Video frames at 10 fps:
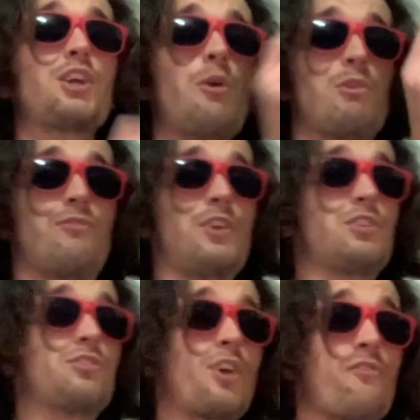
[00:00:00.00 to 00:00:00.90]
Go and fetch
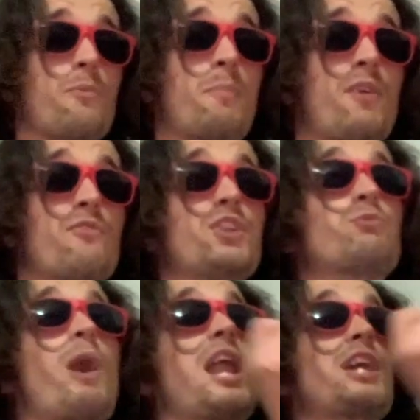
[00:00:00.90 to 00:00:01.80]
yourself a beverage
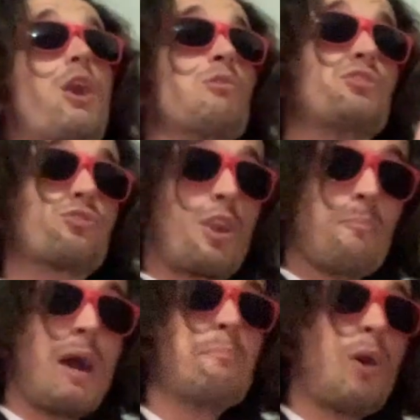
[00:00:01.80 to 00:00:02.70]
while I go and scrub
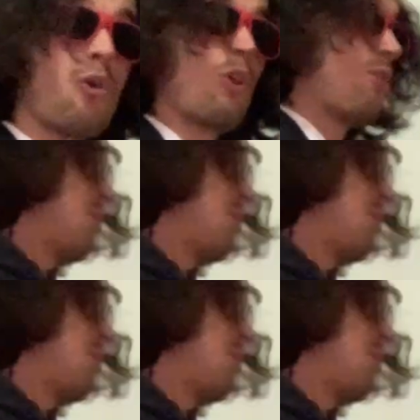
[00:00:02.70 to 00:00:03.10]
my polo